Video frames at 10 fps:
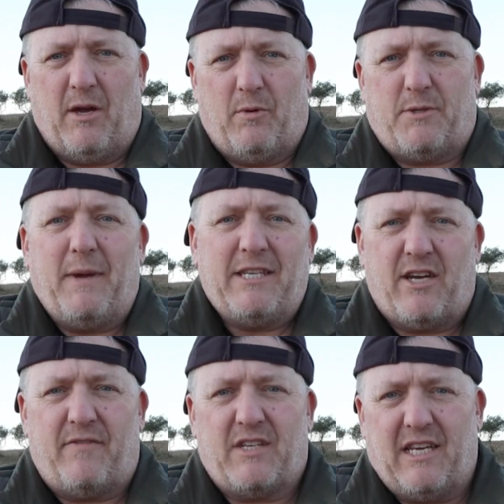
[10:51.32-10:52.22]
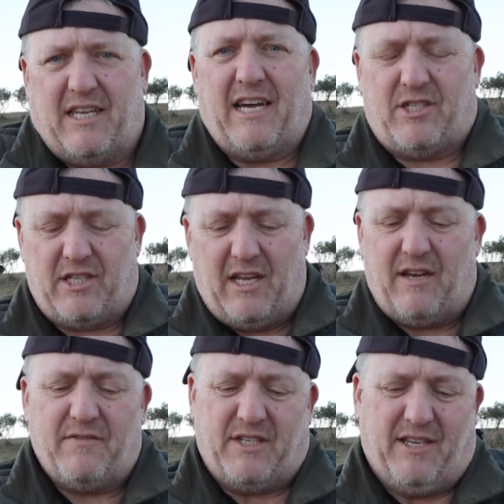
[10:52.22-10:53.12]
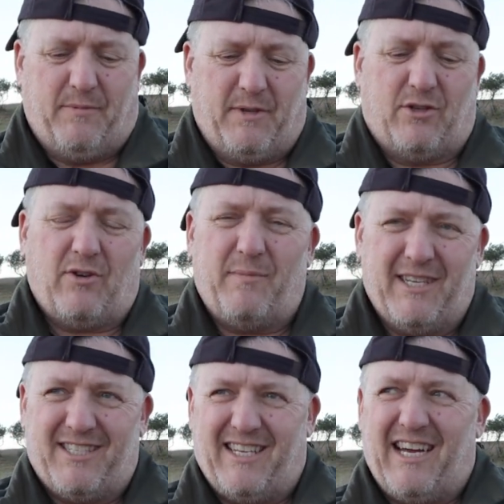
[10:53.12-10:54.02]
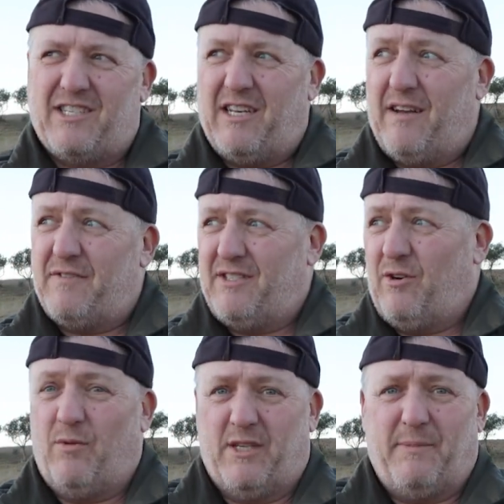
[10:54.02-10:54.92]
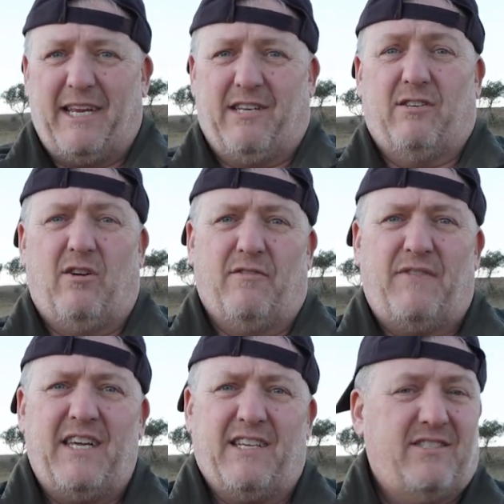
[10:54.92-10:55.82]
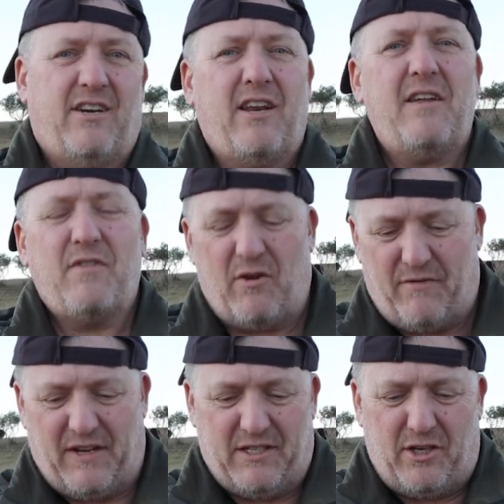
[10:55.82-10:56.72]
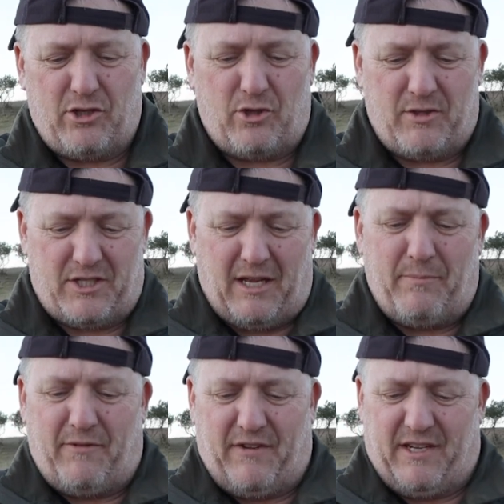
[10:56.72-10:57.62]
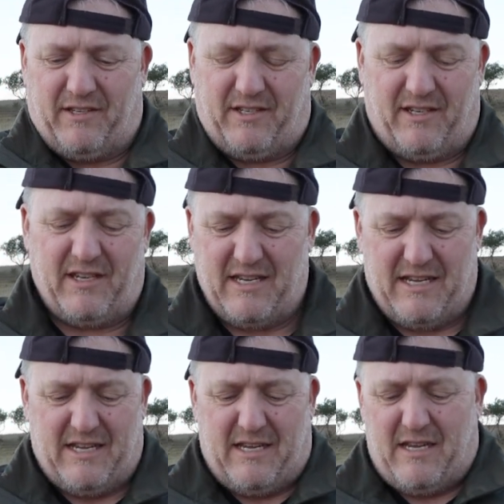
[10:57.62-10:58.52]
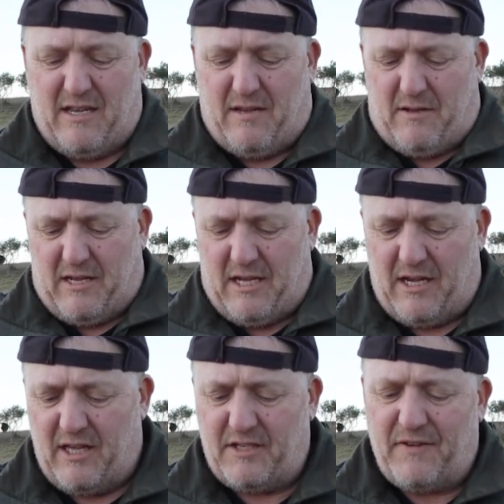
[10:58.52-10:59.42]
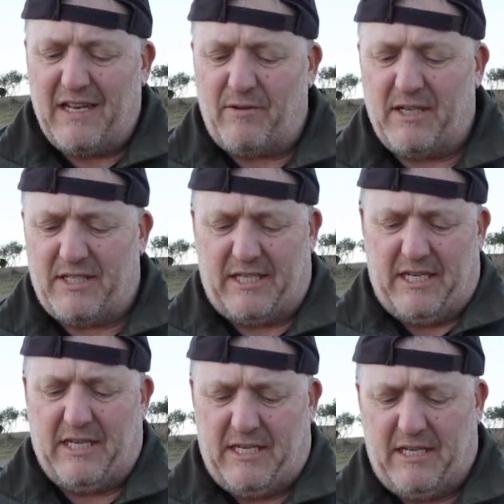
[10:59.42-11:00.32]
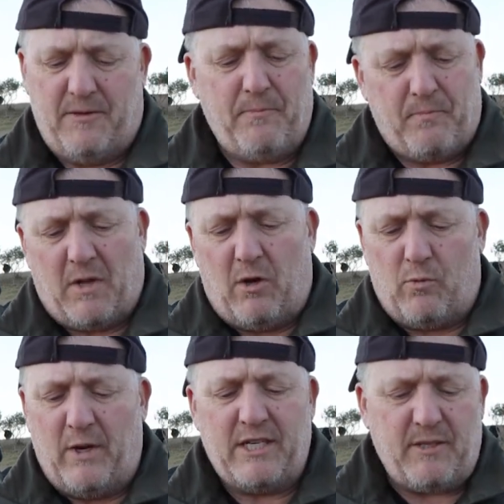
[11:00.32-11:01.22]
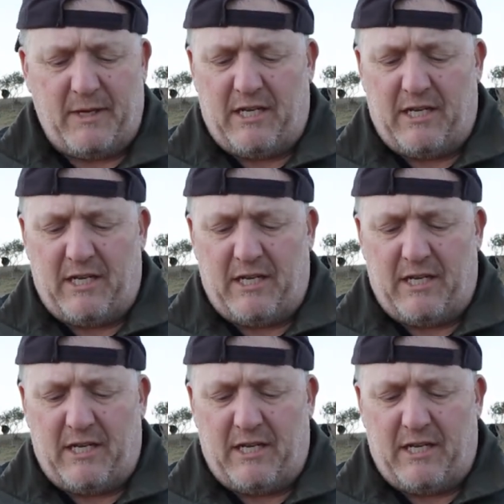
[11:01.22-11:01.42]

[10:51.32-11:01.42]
which means I have to get large gloves. But the trouble is, large gloves always mean long fingers, and I don't have long fingers. I've got short, stumpy fingers. These Valorets are reasonably